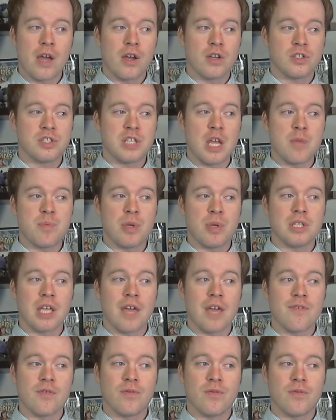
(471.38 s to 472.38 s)
State Building
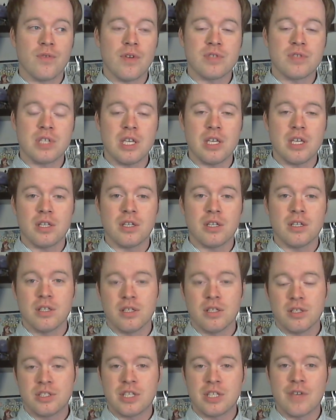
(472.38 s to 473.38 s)
having
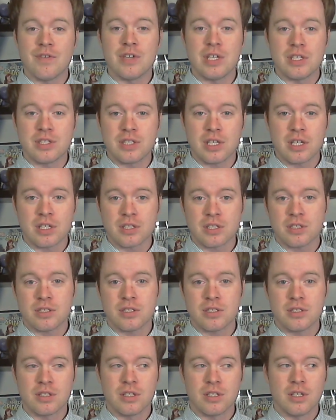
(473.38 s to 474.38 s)
1576
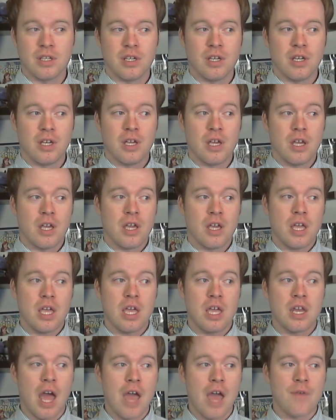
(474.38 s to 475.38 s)

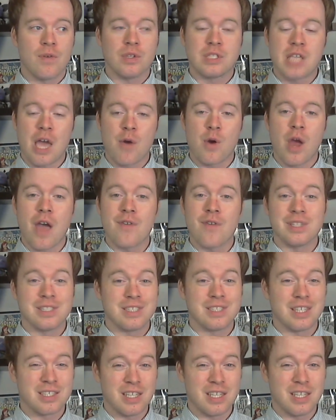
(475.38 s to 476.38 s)
and Eiffel Tower having
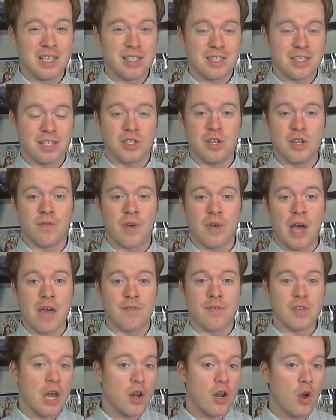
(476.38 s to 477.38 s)
1665.
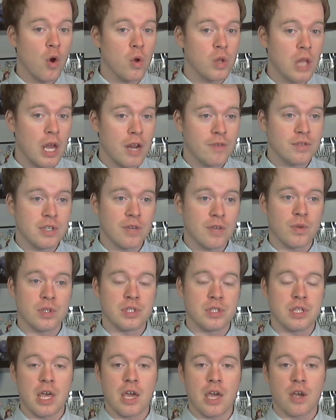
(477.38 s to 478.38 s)
Not a whole lot of difference
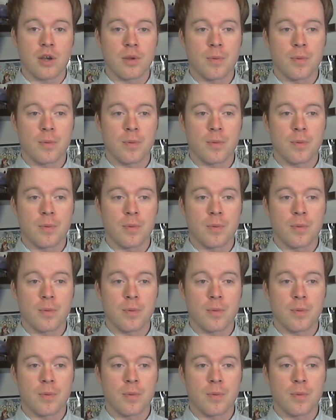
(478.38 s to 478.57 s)
there.